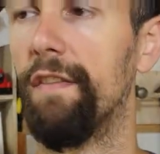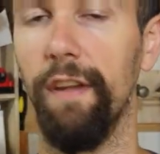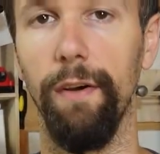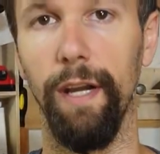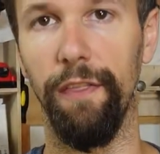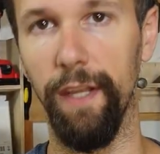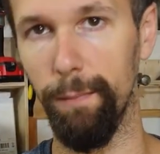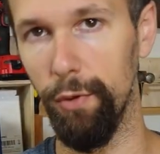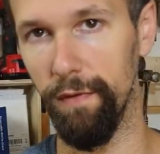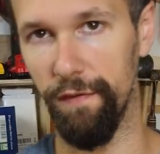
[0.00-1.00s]
So I think
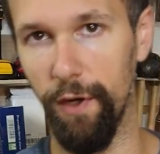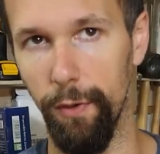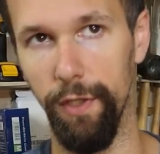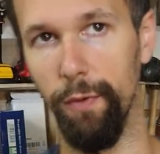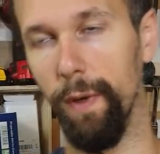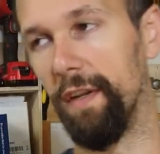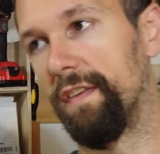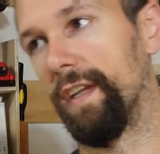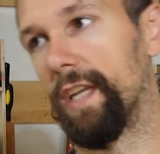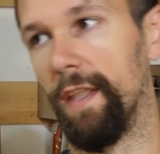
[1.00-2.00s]
moving forward, you want to
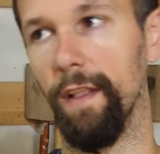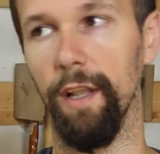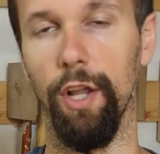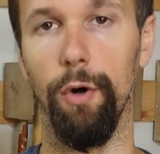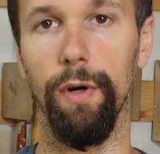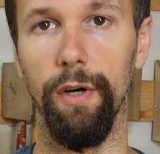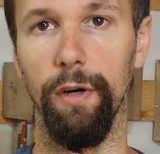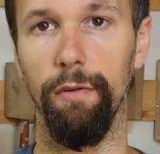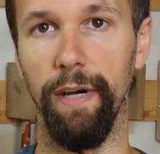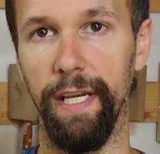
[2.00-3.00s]
stick in the lower
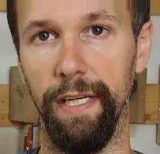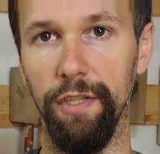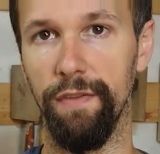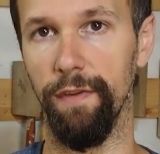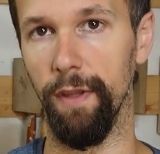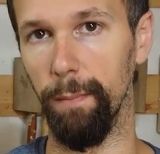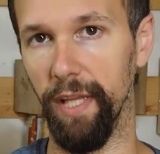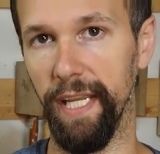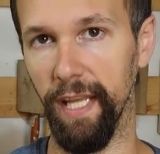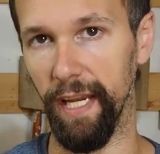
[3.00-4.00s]
range for the
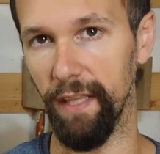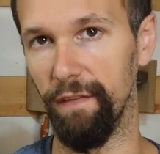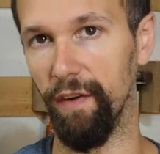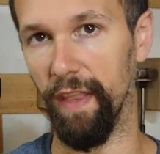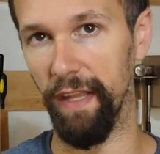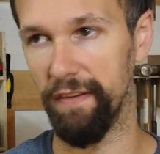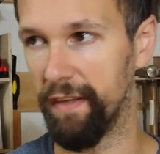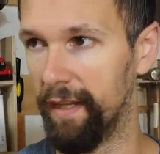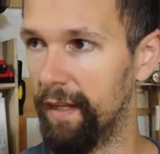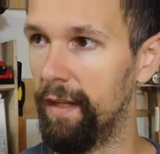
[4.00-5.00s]
blade length for this.
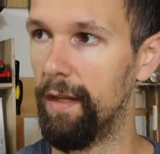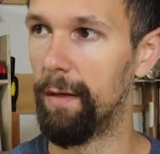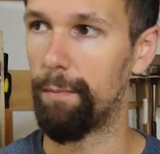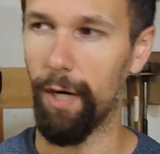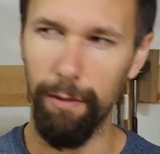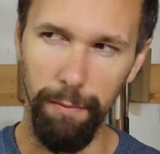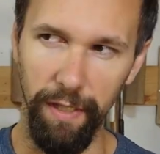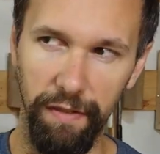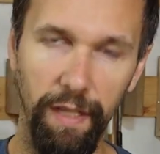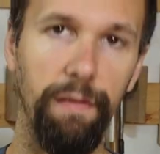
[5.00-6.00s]
Probably
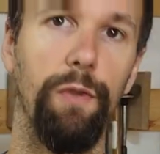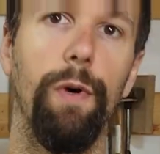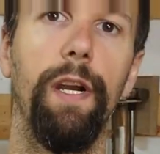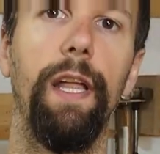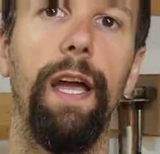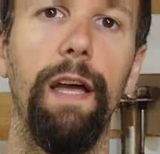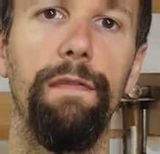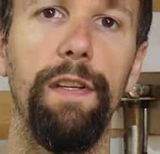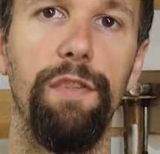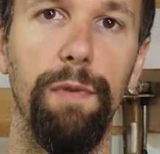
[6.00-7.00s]
a 71 and a
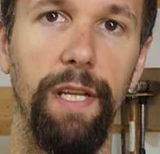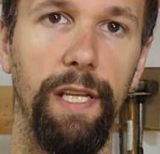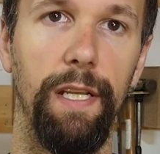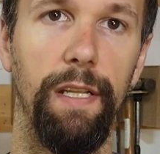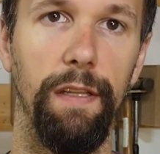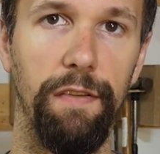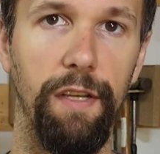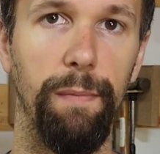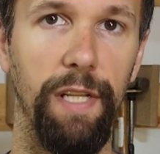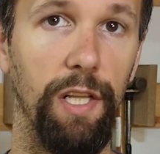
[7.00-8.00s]
half inch blade is
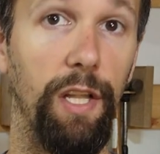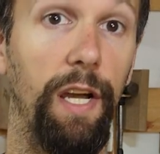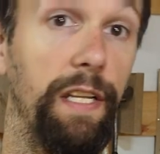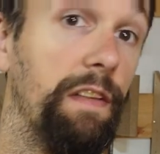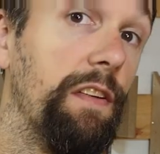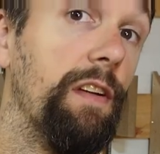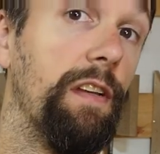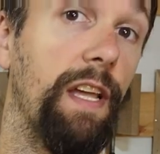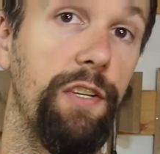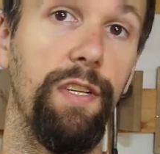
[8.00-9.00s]
going to be a lot easier to
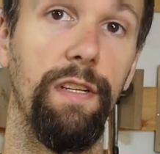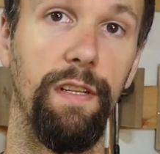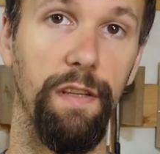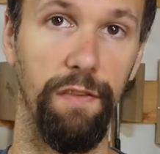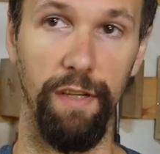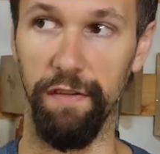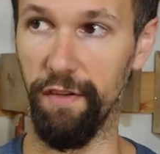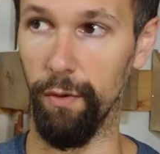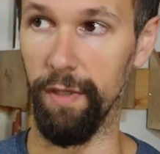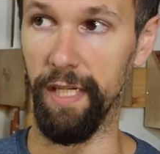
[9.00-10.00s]
tension because you just
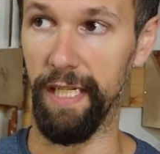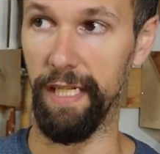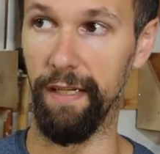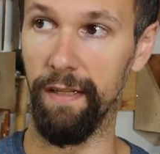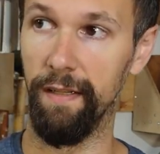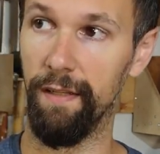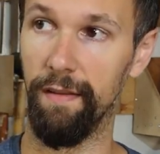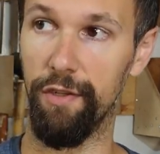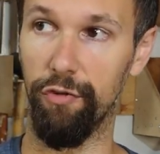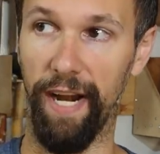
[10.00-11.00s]
don't need
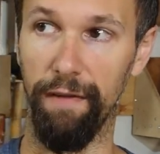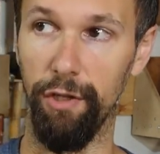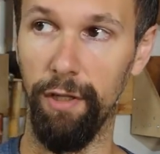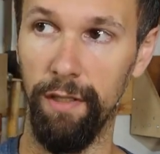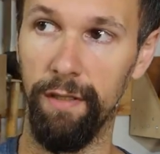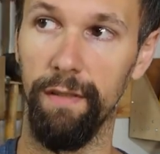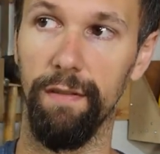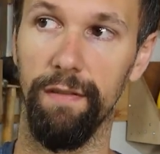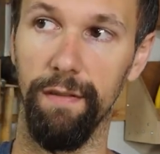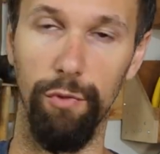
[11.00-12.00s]
the travel
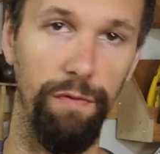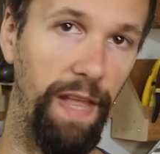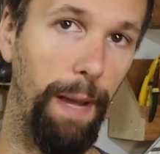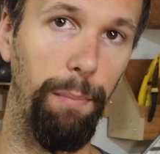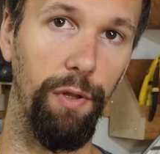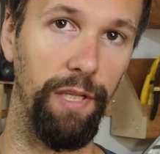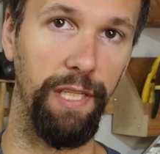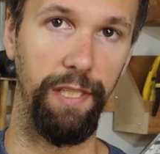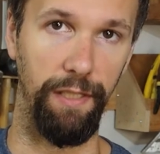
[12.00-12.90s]
to move that pulley.